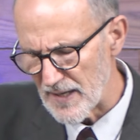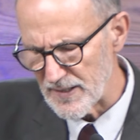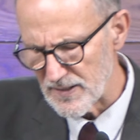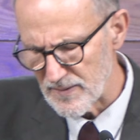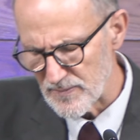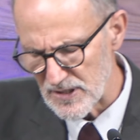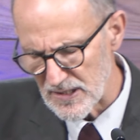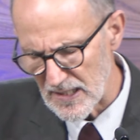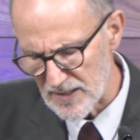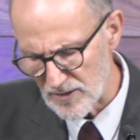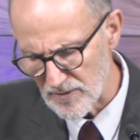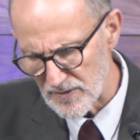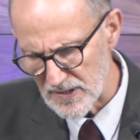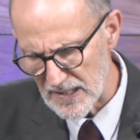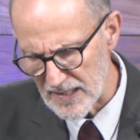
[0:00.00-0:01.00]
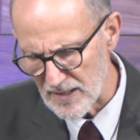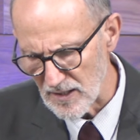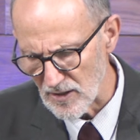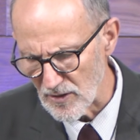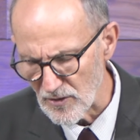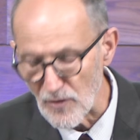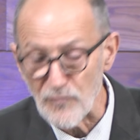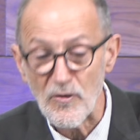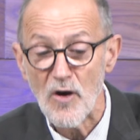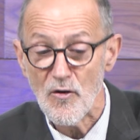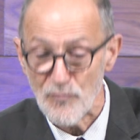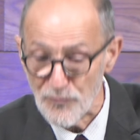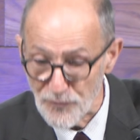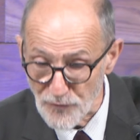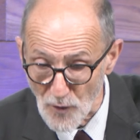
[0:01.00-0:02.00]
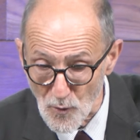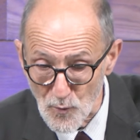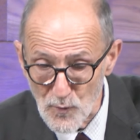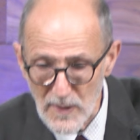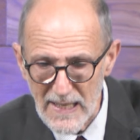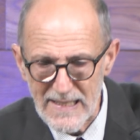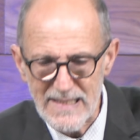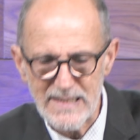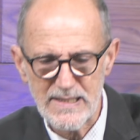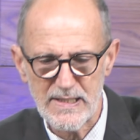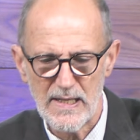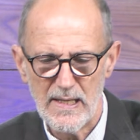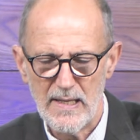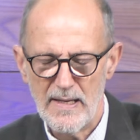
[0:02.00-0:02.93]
items that contain a lot of folate,